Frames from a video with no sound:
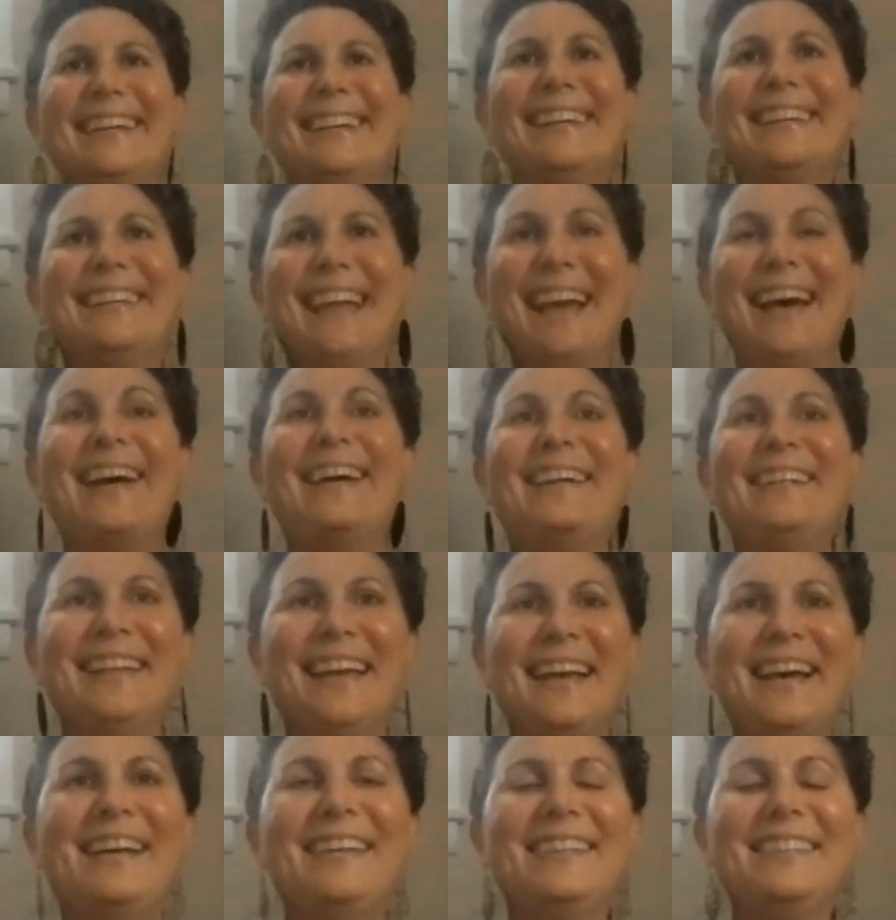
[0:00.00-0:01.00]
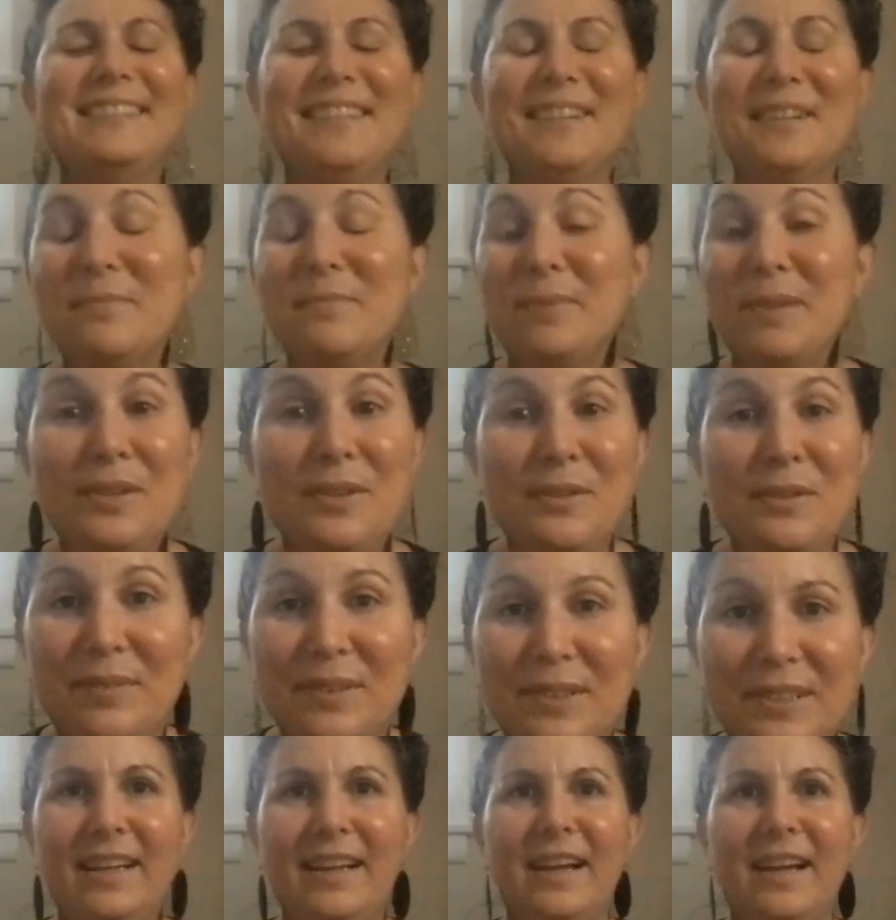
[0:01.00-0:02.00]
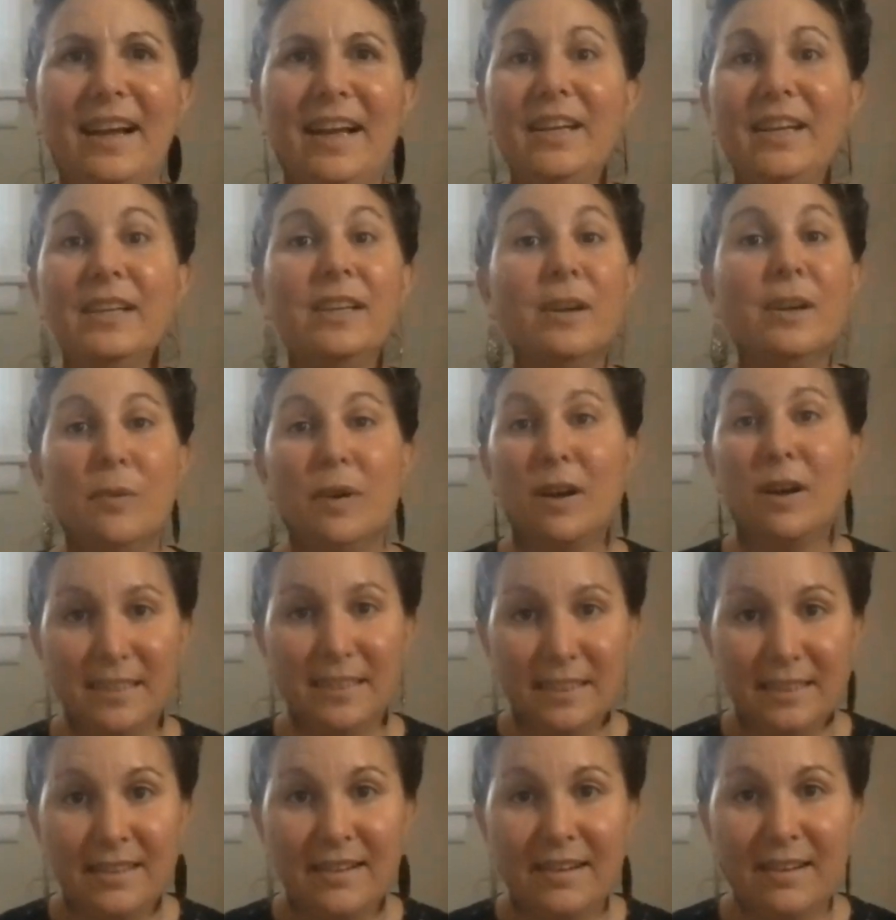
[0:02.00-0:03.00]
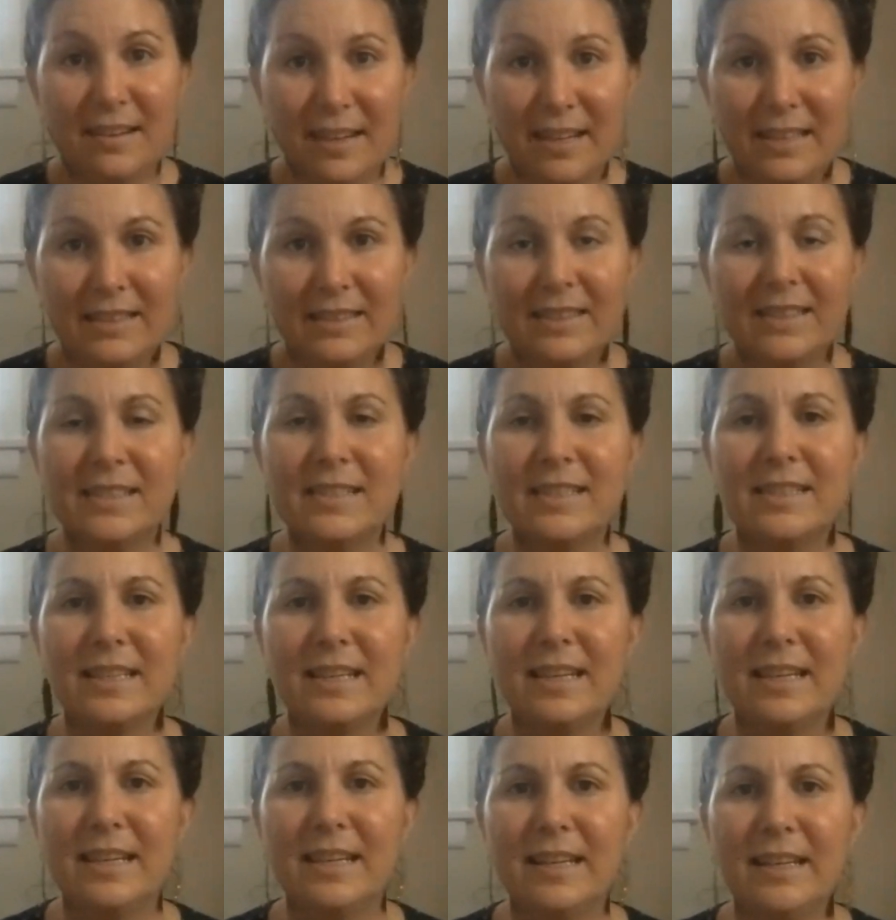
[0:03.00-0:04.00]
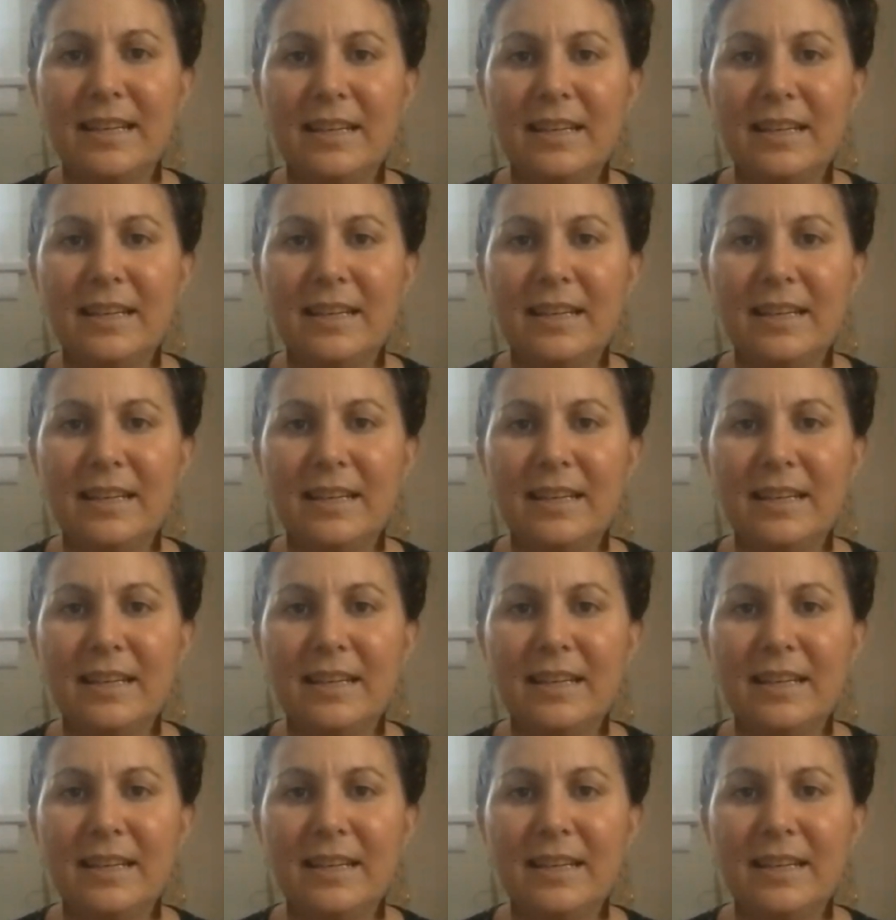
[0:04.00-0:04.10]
Yeah. No, beautiful. I could go on and on because, like,